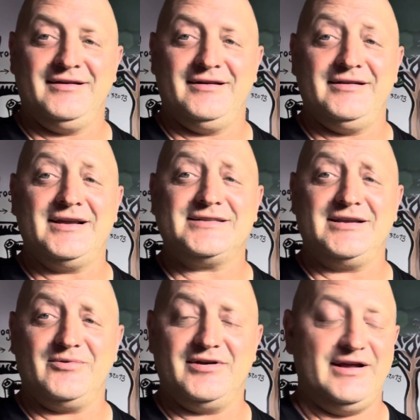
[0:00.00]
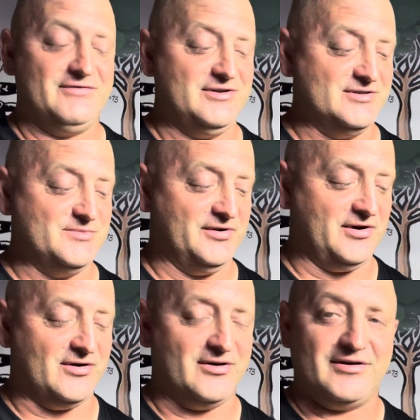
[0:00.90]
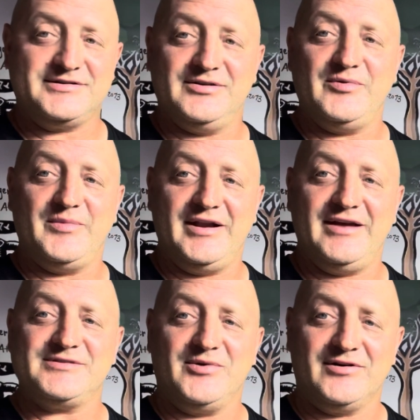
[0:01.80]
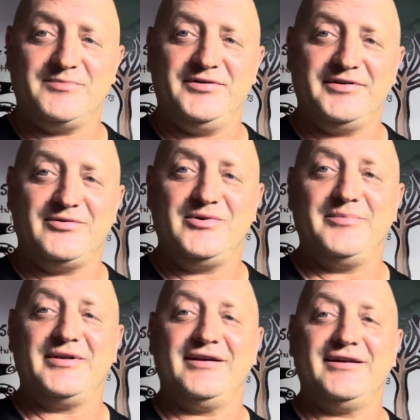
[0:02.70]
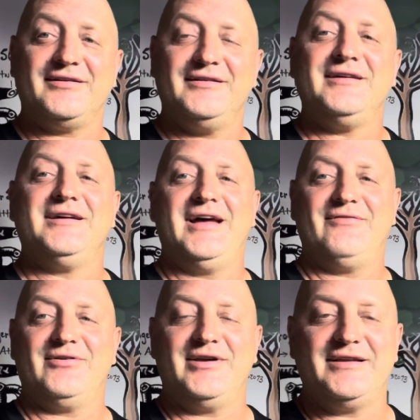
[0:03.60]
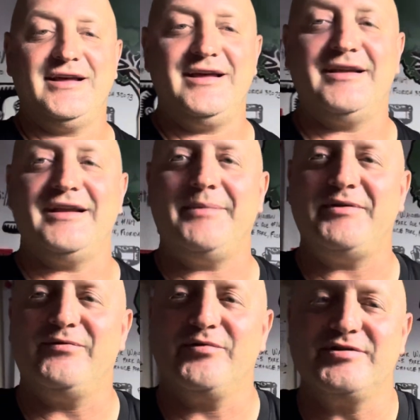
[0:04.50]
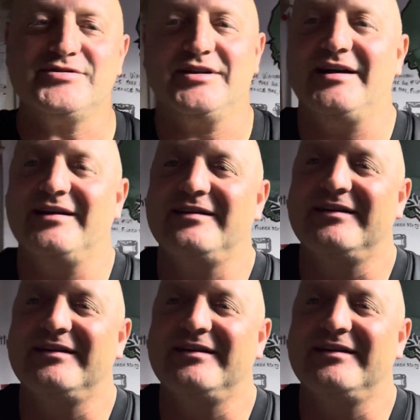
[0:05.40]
Next thing we're going to have to do is build an ark, so we might have some ark building equipment later. Have a great day, and happy 4th of July.